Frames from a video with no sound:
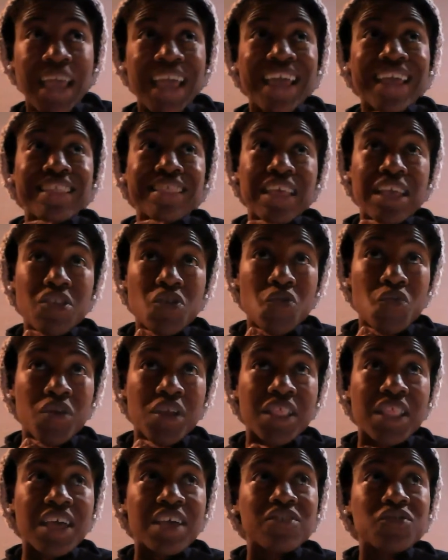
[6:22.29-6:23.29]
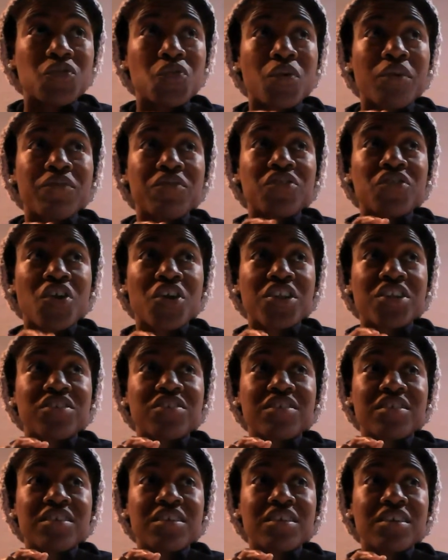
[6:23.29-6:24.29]
And then you realize you have started
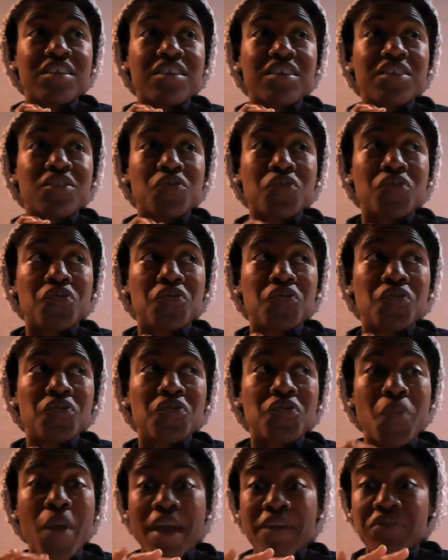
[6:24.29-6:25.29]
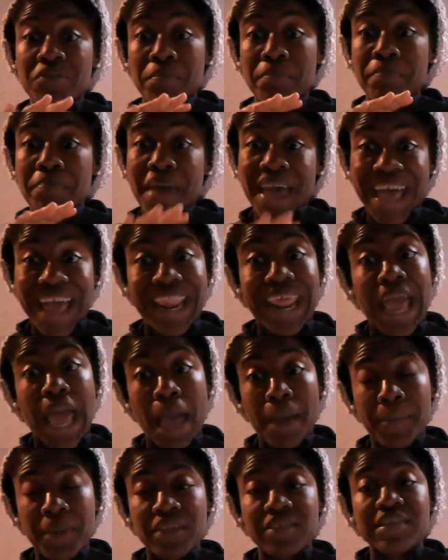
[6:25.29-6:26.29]
to, you have some bad
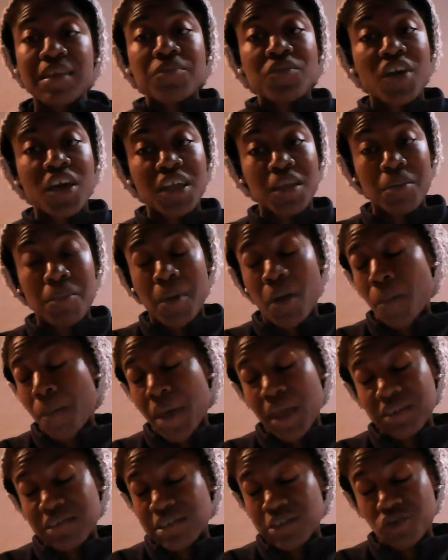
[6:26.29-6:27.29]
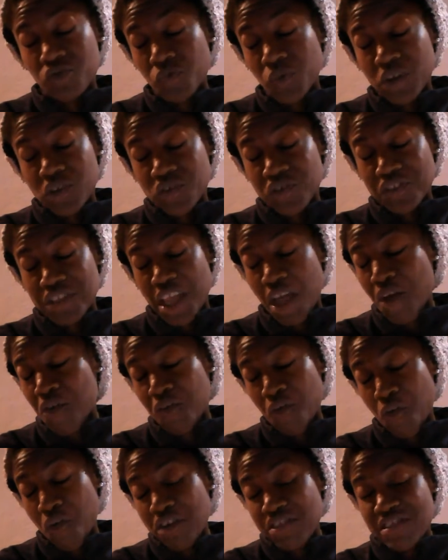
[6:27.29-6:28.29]
habits. I'm talking about my situation now, of
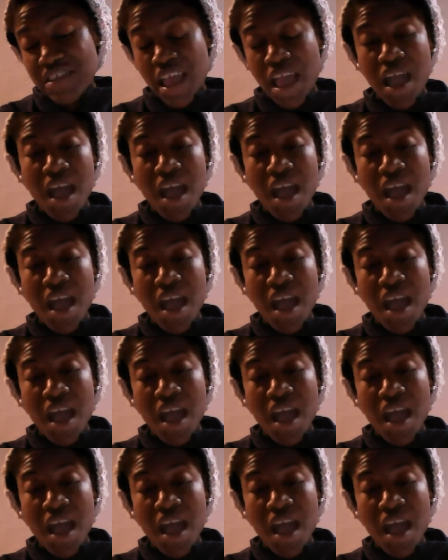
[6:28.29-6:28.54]
course.